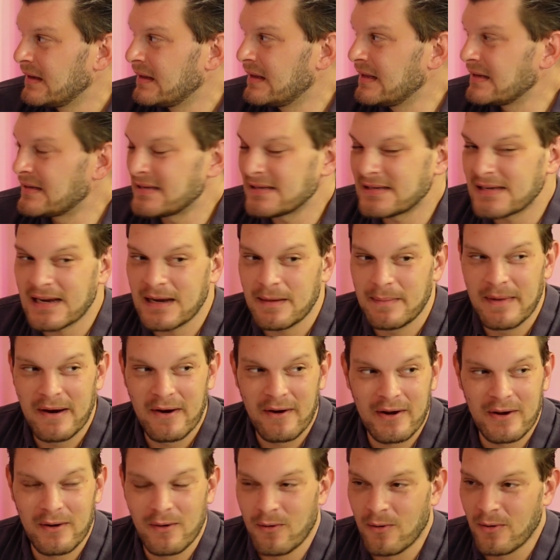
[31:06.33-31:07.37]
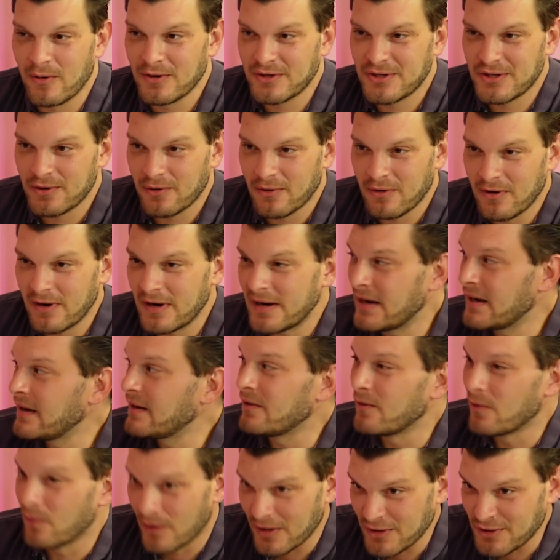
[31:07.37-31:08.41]
This is like American Horror Story
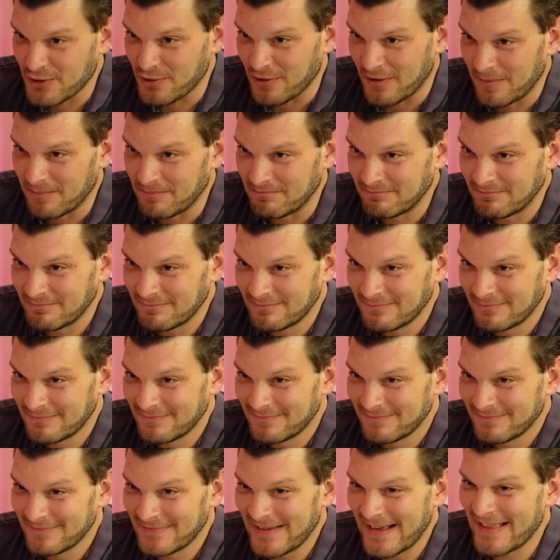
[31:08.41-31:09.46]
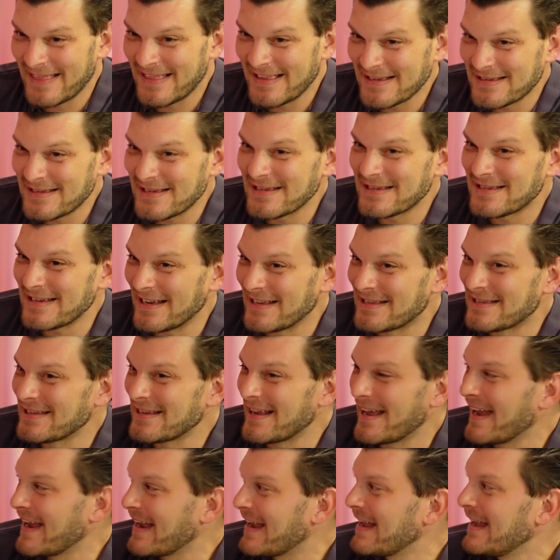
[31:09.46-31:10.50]
Nordstrom. It's
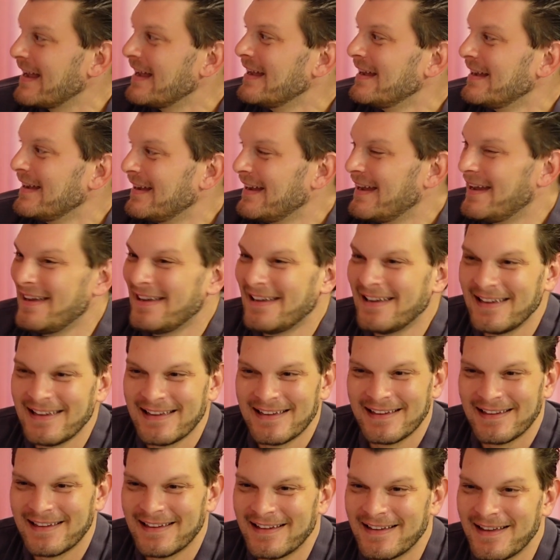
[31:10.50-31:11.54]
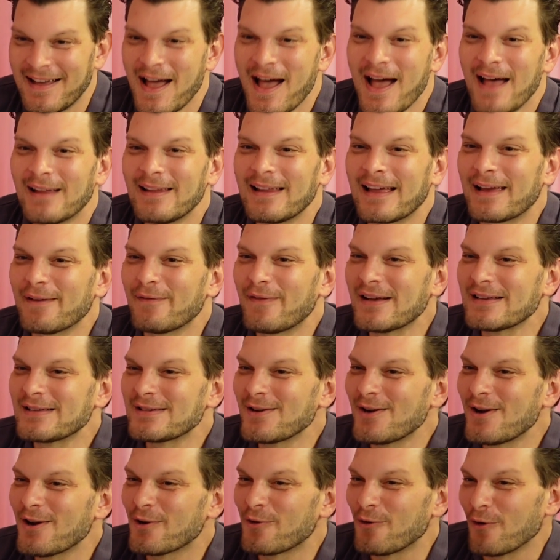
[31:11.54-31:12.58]
like, like if I
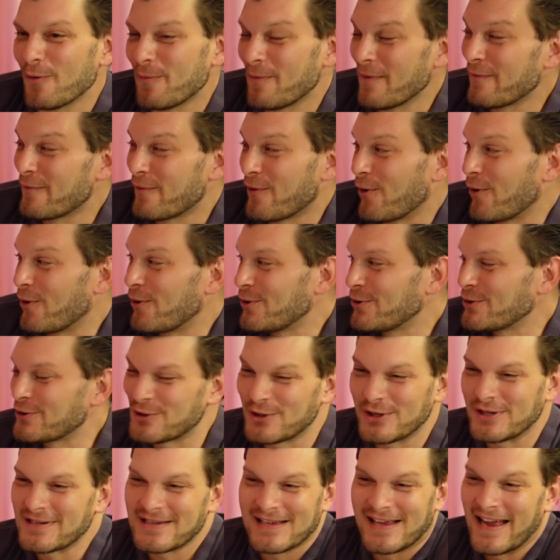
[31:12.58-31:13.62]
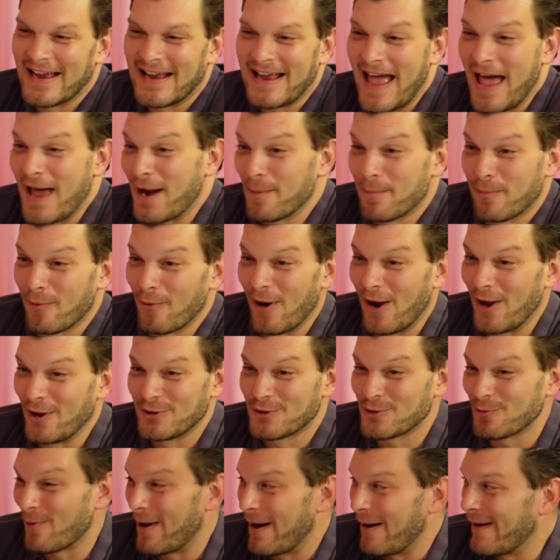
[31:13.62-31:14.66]
saw a group of girls just like at a
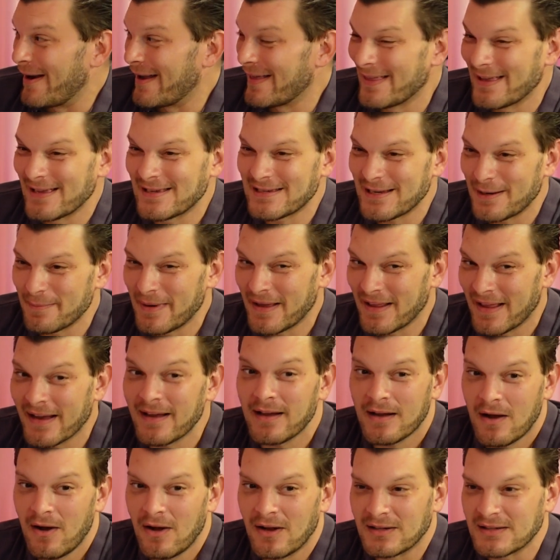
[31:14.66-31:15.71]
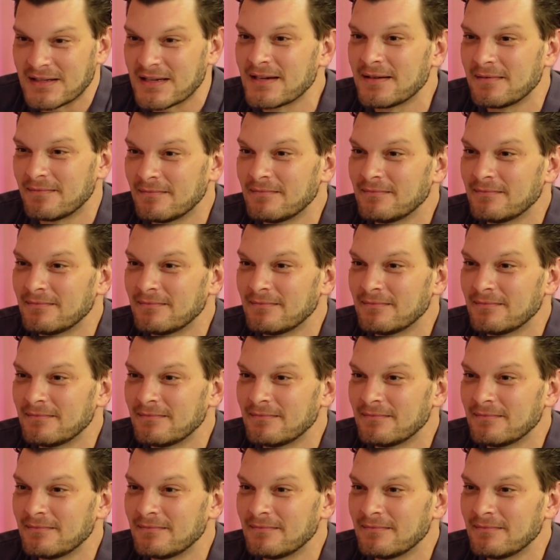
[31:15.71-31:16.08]
brunch wearing this, I'd be like, cult.